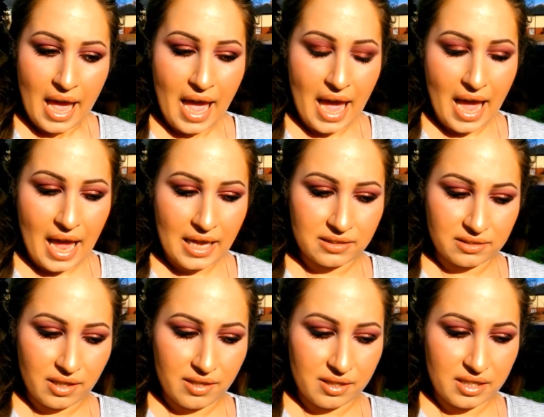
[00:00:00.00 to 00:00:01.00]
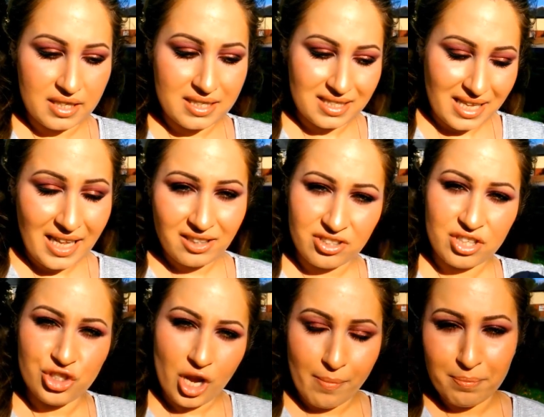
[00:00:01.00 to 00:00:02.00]
and the
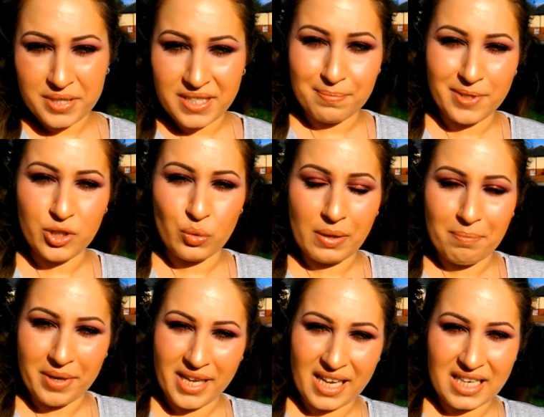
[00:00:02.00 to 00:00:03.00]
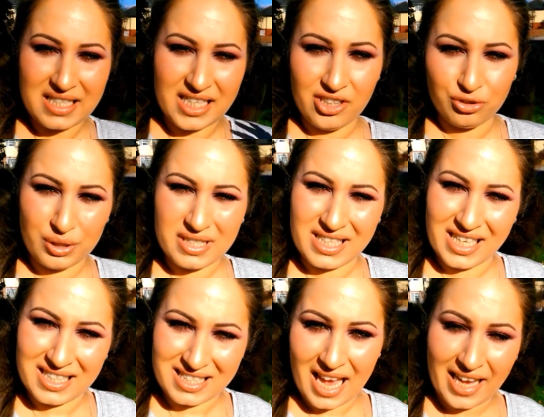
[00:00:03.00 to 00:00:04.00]
scent jumps between being
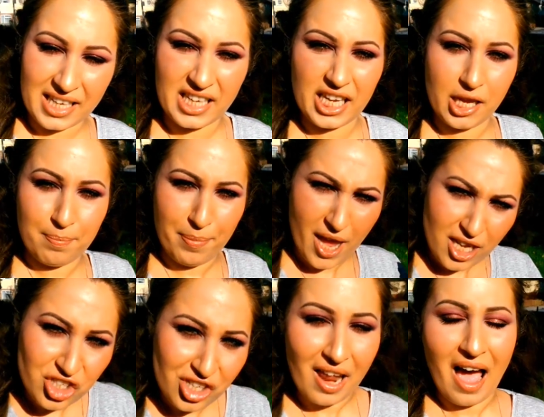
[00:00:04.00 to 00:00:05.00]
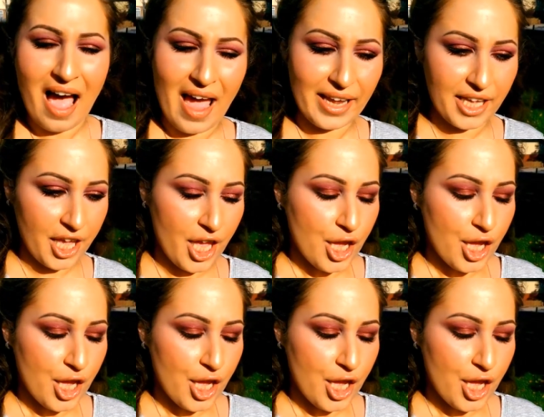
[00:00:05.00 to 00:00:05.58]
citrusy, tangy, birch-like